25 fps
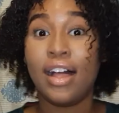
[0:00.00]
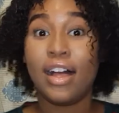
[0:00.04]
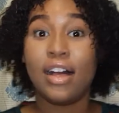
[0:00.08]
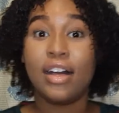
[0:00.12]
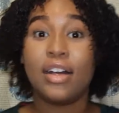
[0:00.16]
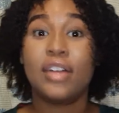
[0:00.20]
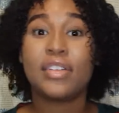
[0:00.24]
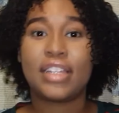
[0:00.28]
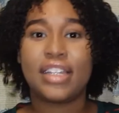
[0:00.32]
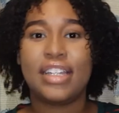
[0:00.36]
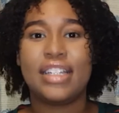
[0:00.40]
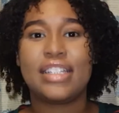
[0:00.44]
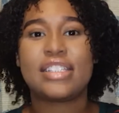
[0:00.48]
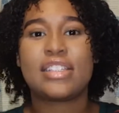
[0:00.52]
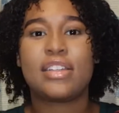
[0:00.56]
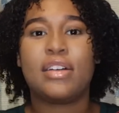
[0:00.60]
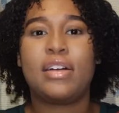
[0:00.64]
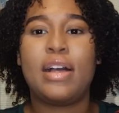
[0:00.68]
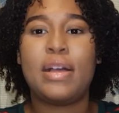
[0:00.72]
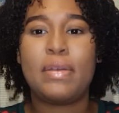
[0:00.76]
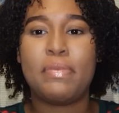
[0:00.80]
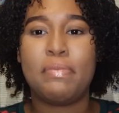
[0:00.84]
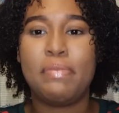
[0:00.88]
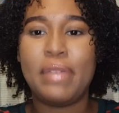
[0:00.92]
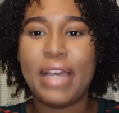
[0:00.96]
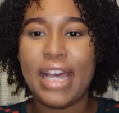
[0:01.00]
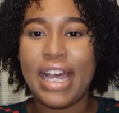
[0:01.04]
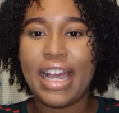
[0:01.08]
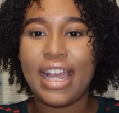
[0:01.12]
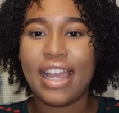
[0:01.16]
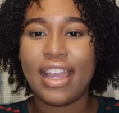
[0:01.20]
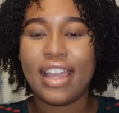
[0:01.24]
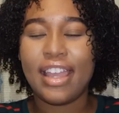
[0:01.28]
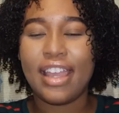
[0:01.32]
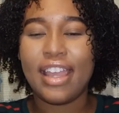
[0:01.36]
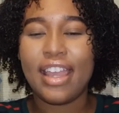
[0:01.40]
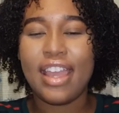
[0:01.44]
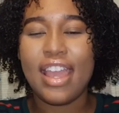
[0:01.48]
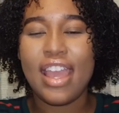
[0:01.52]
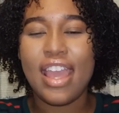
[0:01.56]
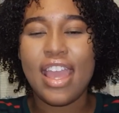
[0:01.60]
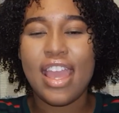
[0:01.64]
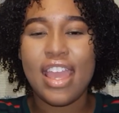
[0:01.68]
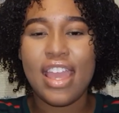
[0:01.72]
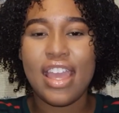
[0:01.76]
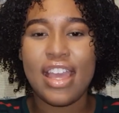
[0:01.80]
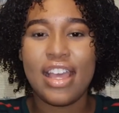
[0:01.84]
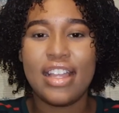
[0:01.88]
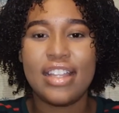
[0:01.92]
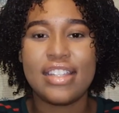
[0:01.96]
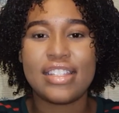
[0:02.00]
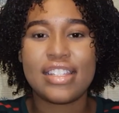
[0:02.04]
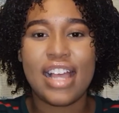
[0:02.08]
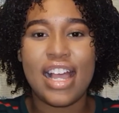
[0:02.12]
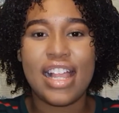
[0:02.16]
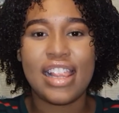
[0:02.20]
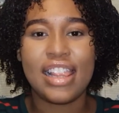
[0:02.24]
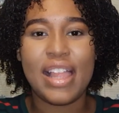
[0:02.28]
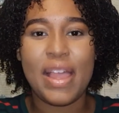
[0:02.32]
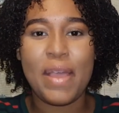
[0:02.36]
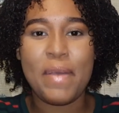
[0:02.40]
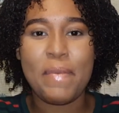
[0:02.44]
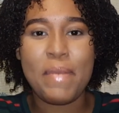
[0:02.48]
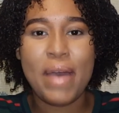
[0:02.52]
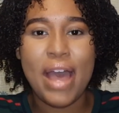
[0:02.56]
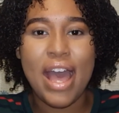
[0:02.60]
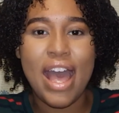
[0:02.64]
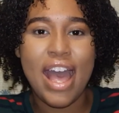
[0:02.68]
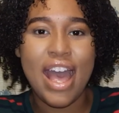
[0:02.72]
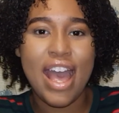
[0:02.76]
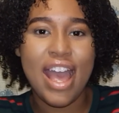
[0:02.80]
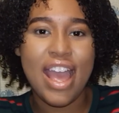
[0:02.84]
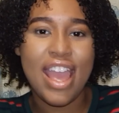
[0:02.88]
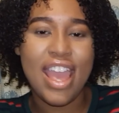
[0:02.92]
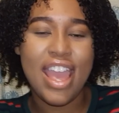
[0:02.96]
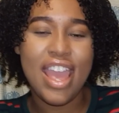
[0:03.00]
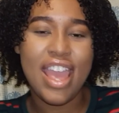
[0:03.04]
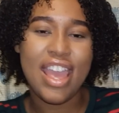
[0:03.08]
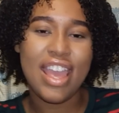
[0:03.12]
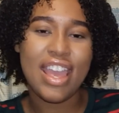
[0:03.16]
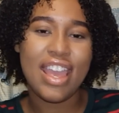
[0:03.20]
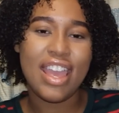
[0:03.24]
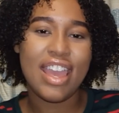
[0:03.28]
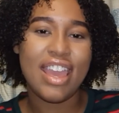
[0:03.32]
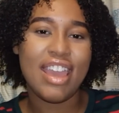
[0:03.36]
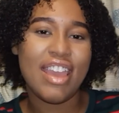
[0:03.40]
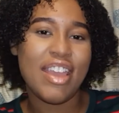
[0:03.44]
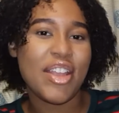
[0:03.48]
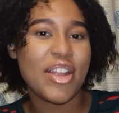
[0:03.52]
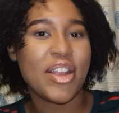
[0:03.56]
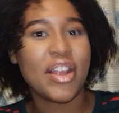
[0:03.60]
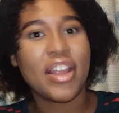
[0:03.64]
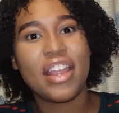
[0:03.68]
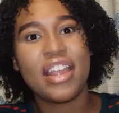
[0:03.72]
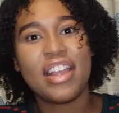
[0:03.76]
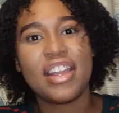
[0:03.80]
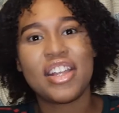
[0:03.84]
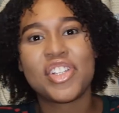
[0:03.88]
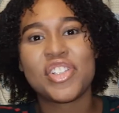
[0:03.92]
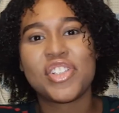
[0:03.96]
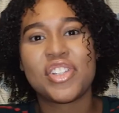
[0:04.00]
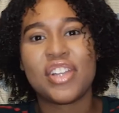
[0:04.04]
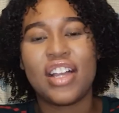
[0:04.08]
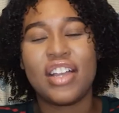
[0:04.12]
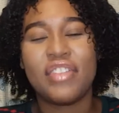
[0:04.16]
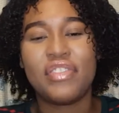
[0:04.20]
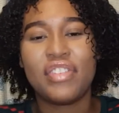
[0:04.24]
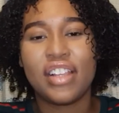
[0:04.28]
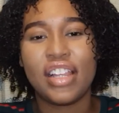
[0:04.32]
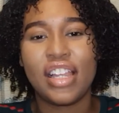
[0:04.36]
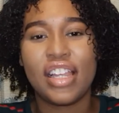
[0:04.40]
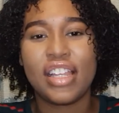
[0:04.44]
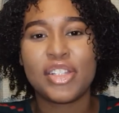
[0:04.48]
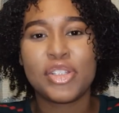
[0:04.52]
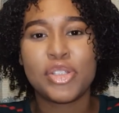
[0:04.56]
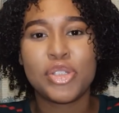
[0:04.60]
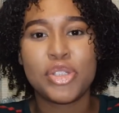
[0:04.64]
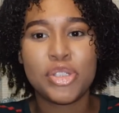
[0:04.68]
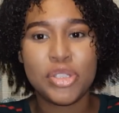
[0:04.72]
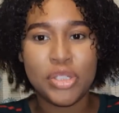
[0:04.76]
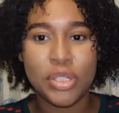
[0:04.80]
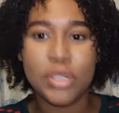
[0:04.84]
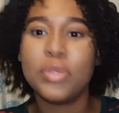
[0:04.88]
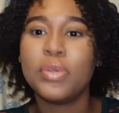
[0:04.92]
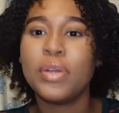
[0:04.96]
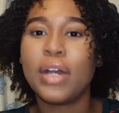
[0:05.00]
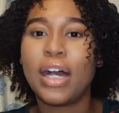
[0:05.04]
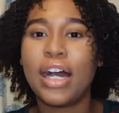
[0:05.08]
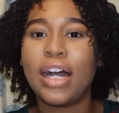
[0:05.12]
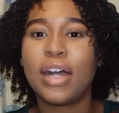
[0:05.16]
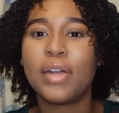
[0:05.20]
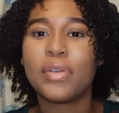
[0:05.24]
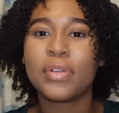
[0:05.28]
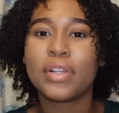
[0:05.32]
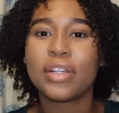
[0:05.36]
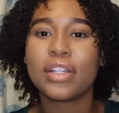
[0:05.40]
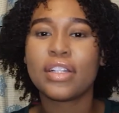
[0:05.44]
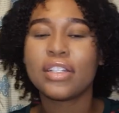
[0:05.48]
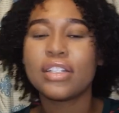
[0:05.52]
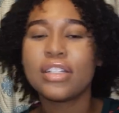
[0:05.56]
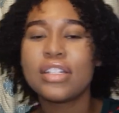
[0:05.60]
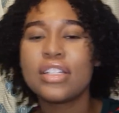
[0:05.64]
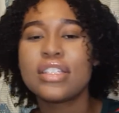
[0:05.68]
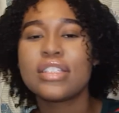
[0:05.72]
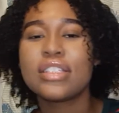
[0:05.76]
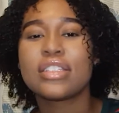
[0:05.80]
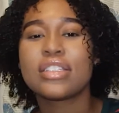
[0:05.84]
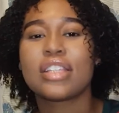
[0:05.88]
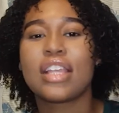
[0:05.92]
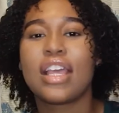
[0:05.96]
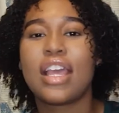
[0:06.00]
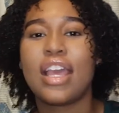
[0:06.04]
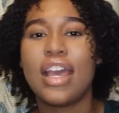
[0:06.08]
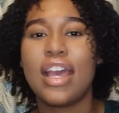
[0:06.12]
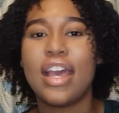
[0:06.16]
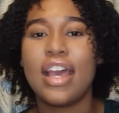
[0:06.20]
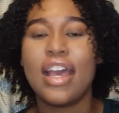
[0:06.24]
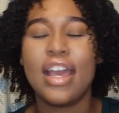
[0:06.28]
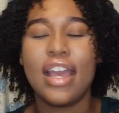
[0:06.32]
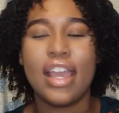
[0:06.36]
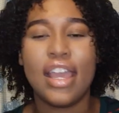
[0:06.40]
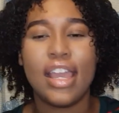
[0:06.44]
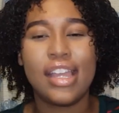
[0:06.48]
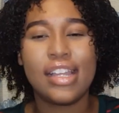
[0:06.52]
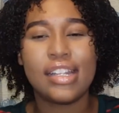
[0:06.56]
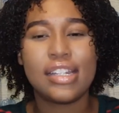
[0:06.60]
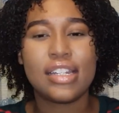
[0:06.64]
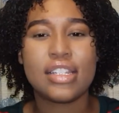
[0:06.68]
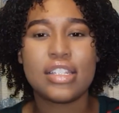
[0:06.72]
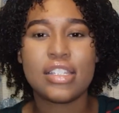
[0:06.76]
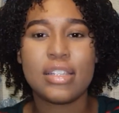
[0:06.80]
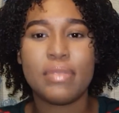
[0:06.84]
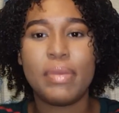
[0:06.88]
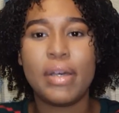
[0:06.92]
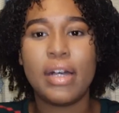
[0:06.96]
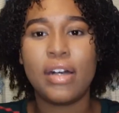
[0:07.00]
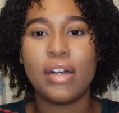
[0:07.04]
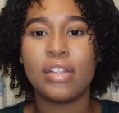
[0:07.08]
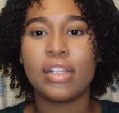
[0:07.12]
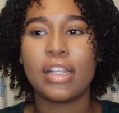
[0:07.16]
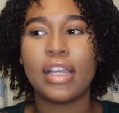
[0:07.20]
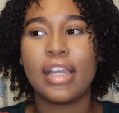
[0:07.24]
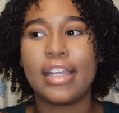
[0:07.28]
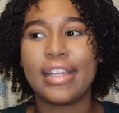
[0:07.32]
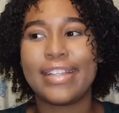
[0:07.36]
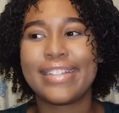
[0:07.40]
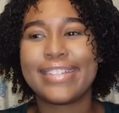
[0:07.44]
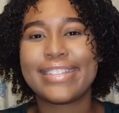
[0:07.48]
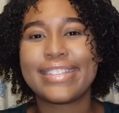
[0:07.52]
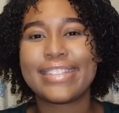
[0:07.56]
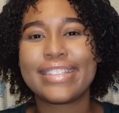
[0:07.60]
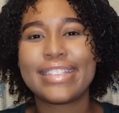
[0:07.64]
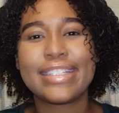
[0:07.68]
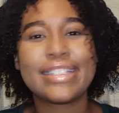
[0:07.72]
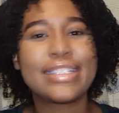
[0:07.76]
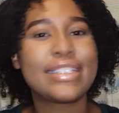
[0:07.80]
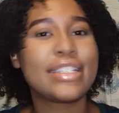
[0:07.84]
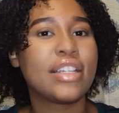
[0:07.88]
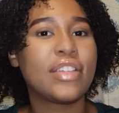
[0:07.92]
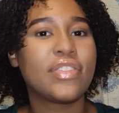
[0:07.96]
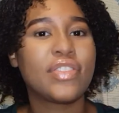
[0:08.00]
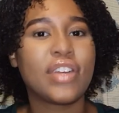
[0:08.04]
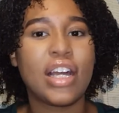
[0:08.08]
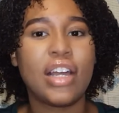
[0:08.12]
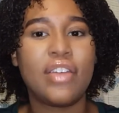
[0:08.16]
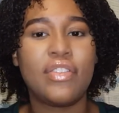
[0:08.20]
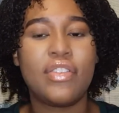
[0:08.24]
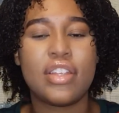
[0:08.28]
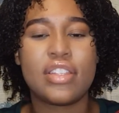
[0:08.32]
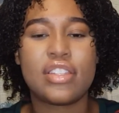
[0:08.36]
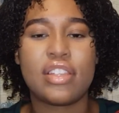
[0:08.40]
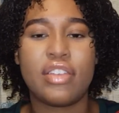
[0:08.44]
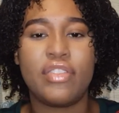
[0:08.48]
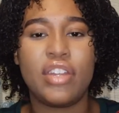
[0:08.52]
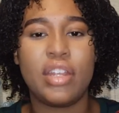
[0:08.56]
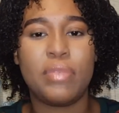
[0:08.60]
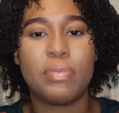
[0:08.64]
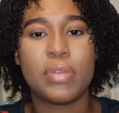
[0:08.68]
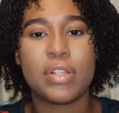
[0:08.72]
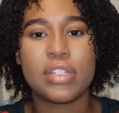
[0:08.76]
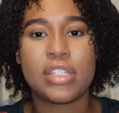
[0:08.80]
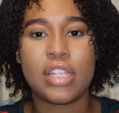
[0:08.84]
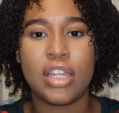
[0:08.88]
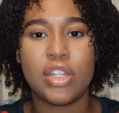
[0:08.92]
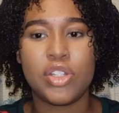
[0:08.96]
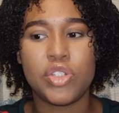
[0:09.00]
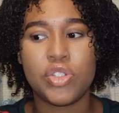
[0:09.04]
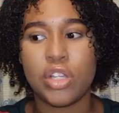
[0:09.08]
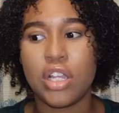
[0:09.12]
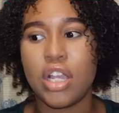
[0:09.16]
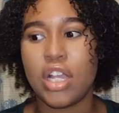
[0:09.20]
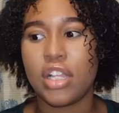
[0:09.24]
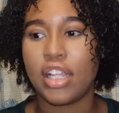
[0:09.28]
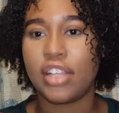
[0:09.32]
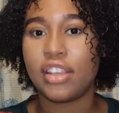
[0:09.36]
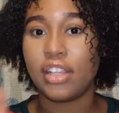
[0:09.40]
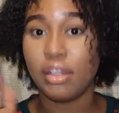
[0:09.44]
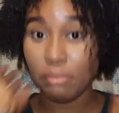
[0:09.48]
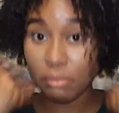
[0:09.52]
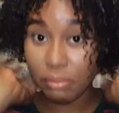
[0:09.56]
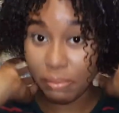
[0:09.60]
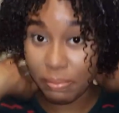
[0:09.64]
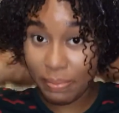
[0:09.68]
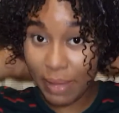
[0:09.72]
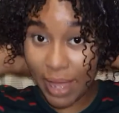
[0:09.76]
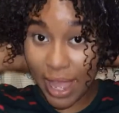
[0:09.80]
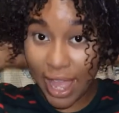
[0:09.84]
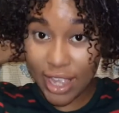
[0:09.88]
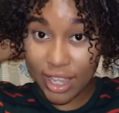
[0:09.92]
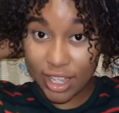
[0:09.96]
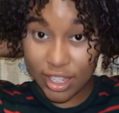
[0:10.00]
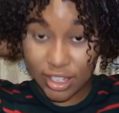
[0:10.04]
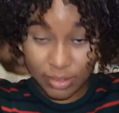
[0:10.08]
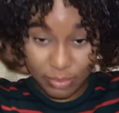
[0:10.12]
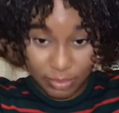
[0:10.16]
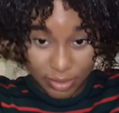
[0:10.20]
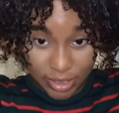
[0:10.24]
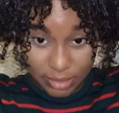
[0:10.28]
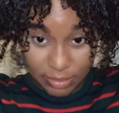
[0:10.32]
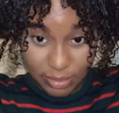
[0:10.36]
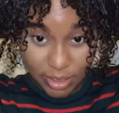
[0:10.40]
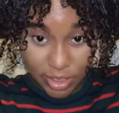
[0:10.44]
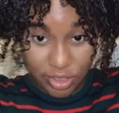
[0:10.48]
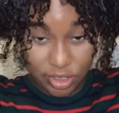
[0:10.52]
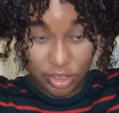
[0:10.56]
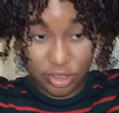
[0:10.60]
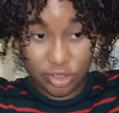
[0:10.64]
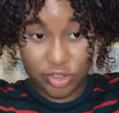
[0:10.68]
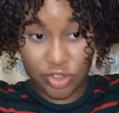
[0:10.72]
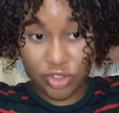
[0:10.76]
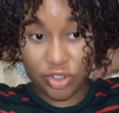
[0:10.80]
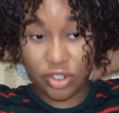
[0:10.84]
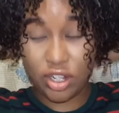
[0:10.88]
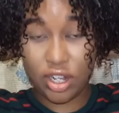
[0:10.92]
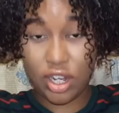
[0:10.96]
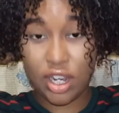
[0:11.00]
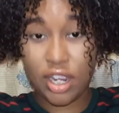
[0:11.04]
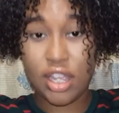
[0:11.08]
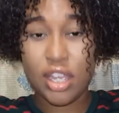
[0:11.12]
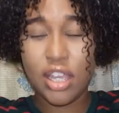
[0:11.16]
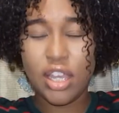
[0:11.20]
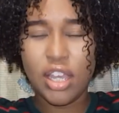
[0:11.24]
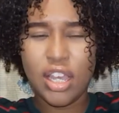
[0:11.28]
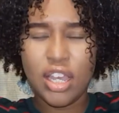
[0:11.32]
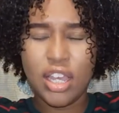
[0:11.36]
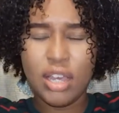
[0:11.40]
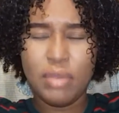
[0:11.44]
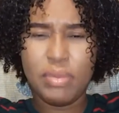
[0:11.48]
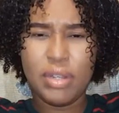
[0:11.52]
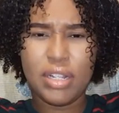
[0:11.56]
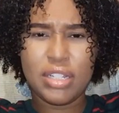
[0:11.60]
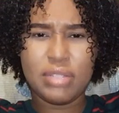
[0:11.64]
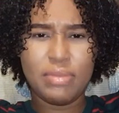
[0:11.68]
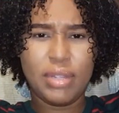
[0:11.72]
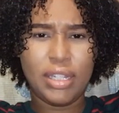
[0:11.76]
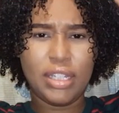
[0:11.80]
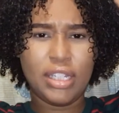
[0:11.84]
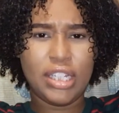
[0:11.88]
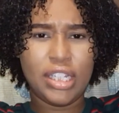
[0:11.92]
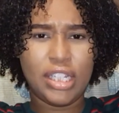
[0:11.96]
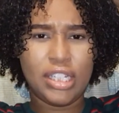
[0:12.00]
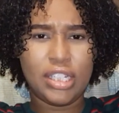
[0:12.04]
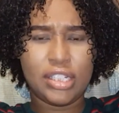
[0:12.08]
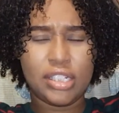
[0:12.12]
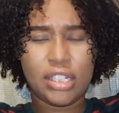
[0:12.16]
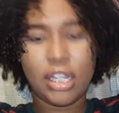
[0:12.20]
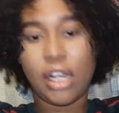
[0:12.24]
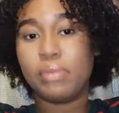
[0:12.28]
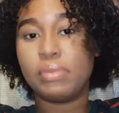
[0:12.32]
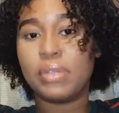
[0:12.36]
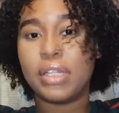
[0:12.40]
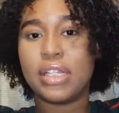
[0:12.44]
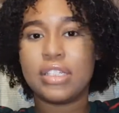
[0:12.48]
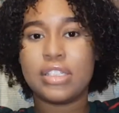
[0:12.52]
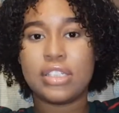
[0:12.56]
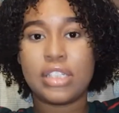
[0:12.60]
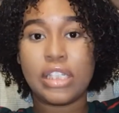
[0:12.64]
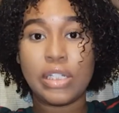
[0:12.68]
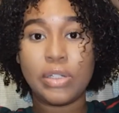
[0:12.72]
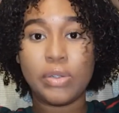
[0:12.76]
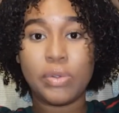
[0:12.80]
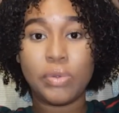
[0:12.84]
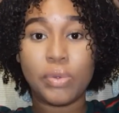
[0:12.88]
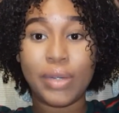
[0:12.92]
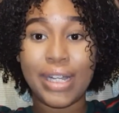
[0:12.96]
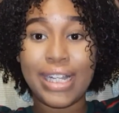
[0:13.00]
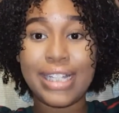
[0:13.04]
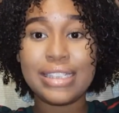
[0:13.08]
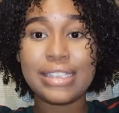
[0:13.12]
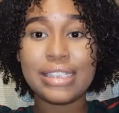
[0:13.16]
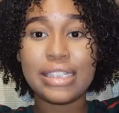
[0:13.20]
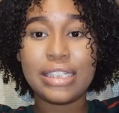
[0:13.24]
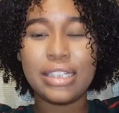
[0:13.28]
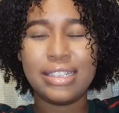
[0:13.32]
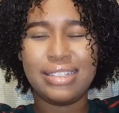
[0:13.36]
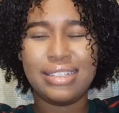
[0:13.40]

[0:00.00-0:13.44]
Okay, so I'm back and I let my hair air dry for like 2 hours. And it's about like 65 to 70% dry. Like the back is pretty much all dry, but it's mainly like the top that's still wet.